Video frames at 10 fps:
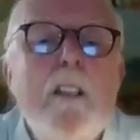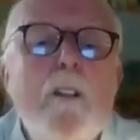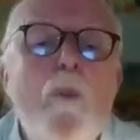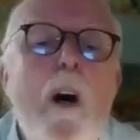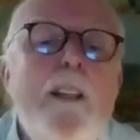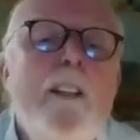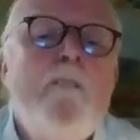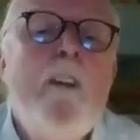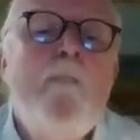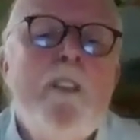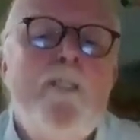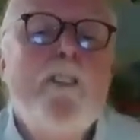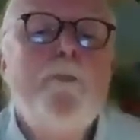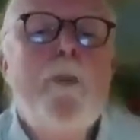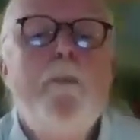Why did the memory of
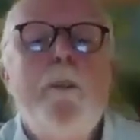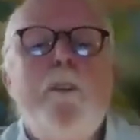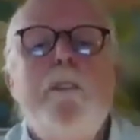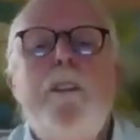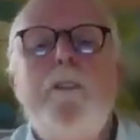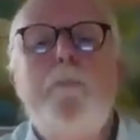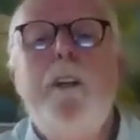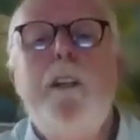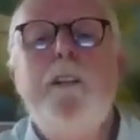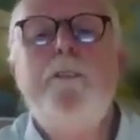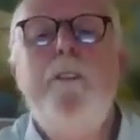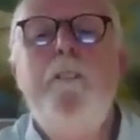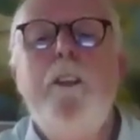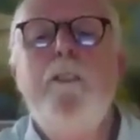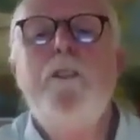this people disappear from
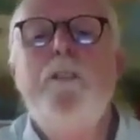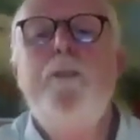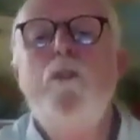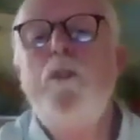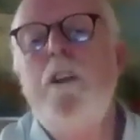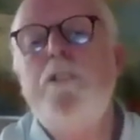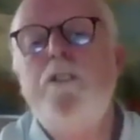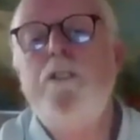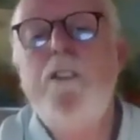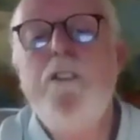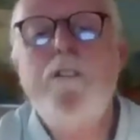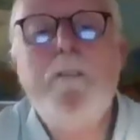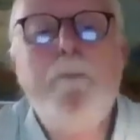the Ulster folk consciousness?